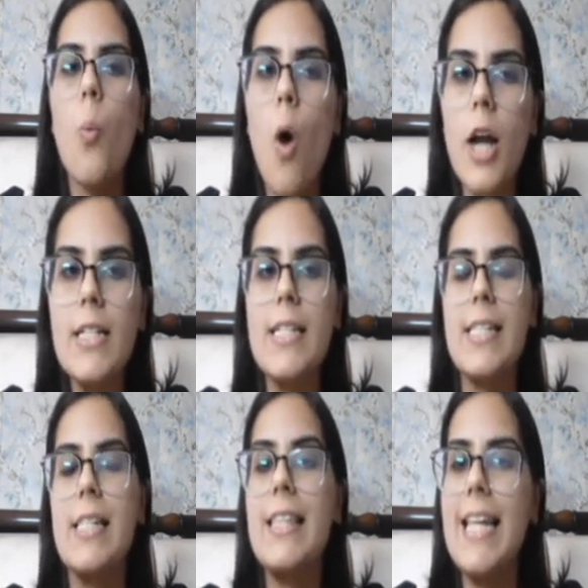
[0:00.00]

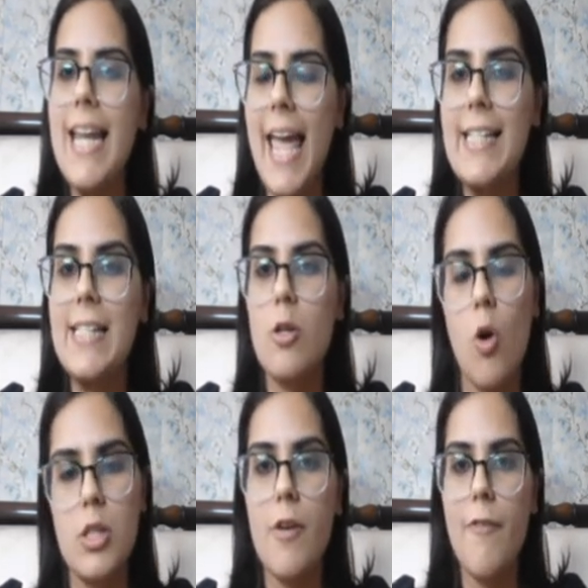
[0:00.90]
what's the next
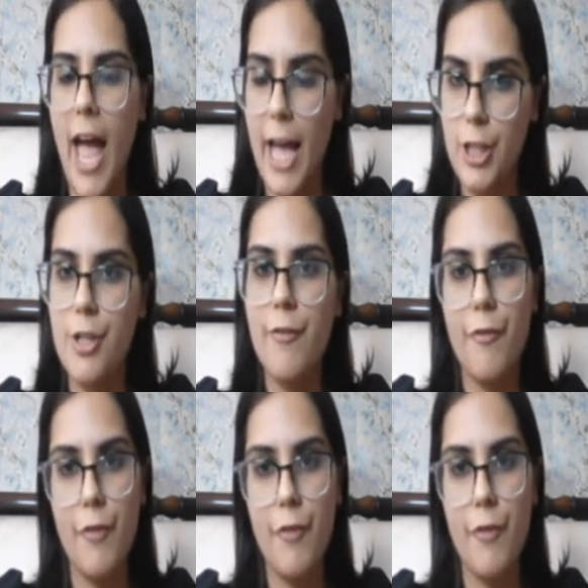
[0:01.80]
course of action